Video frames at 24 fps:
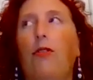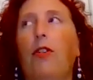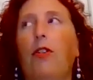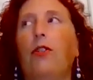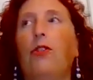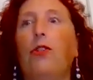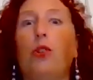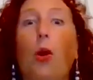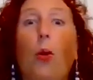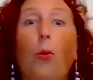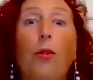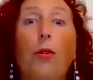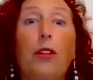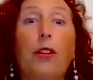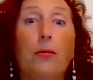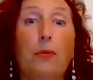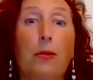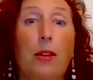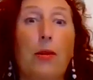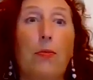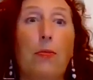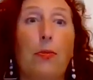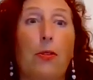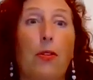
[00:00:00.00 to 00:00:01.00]
for so many
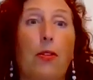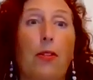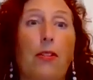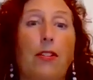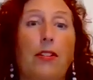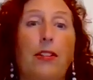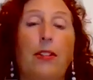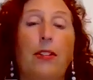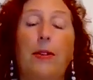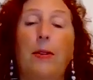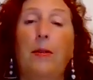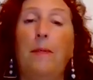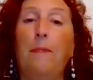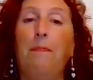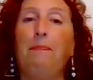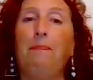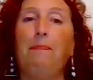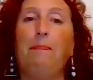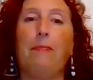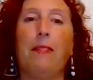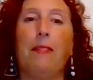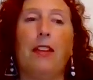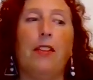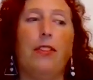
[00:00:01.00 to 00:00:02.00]
people,
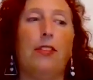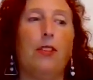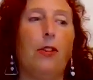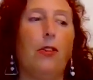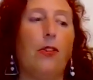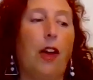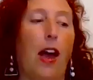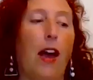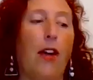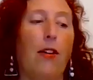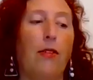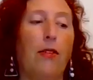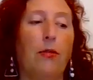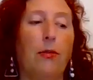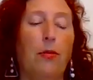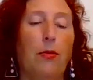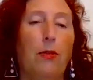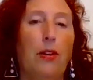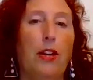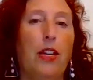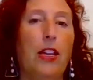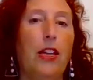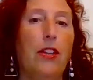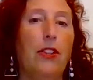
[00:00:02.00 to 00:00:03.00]
so that
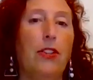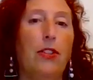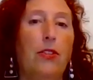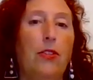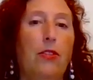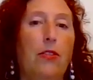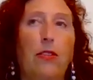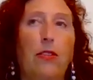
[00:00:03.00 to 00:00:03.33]
we